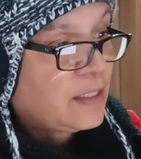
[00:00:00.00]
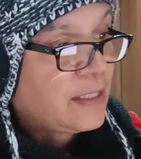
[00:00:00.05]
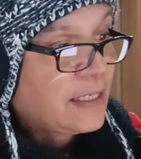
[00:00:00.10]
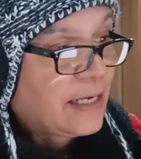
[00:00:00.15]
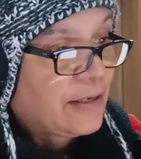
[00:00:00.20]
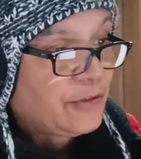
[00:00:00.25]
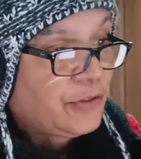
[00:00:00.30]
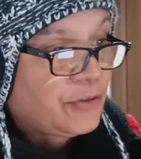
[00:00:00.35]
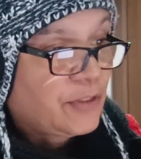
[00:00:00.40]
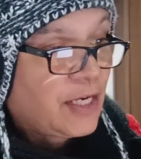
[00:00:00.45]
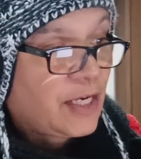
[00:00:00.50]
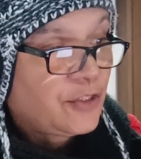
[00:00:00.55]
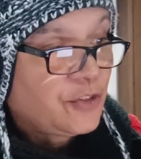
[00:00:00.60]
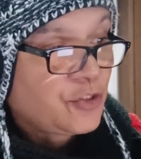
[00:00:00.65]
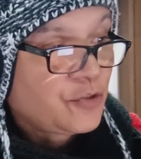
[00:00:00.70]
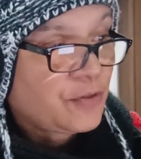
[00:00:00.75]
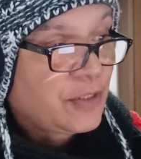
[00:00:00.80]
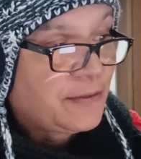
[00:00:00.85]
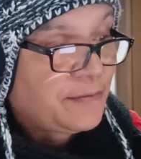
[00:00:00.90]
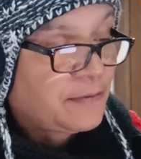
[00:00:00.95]
Now your
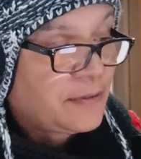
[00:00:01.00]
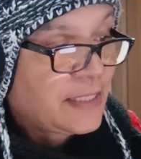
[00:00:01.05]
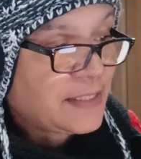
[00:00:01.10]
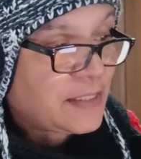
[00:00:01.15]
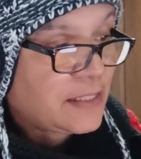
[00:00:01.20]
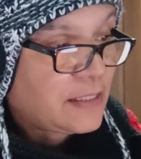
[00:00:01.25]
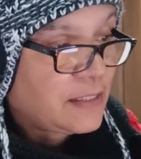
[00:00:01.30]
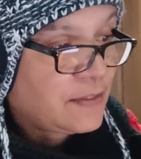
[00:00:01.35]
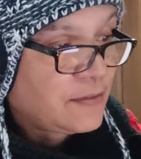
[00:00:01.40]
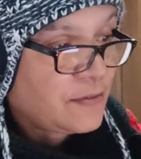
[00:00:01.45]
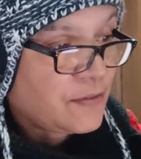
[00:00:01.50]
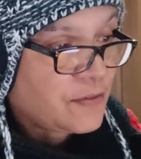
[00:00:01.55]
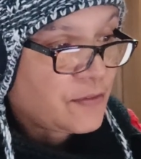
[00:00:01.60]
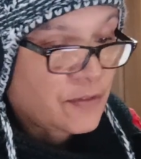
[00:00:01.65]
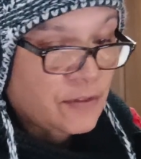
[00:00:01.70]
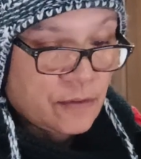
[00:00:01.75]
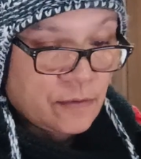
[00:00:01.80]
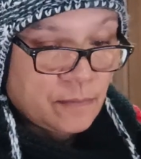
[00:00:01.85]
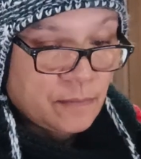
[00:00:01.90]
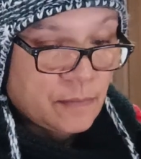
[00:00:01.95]
country of residence,
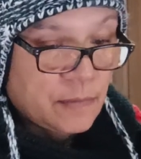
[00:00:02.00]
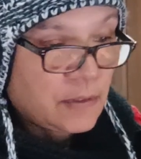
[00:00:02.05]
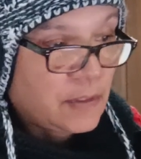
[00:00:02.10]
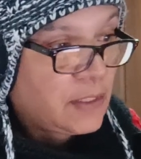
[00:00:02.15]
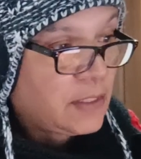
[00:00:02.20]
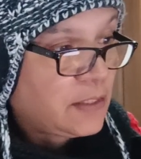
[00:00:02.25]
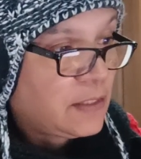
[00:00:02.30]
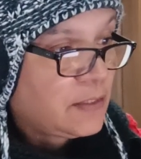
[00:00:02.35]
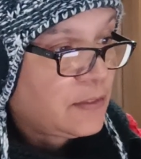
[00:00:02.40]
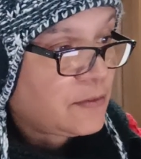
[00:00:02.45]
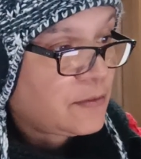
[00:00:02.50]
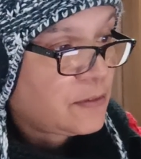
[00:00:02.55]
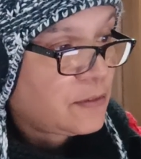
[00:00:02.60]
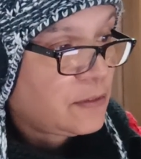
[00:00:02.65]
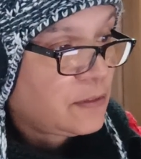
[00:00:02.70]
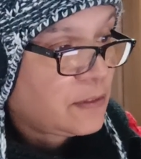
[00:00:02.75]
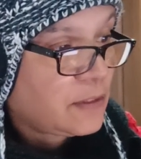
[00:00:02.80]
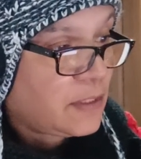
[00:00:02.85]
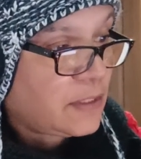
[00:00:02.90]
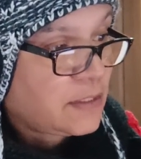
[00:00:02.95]
so mine is
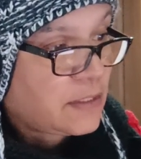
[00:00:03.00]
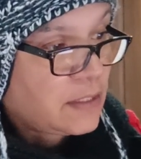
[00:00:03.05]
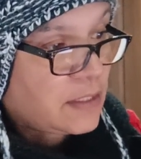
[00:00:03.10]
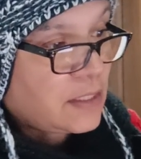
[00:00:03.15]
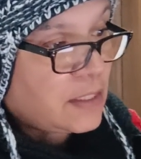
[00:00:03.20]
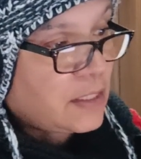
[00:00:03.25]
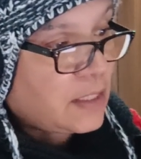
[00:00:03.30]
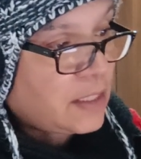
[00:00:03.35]
the United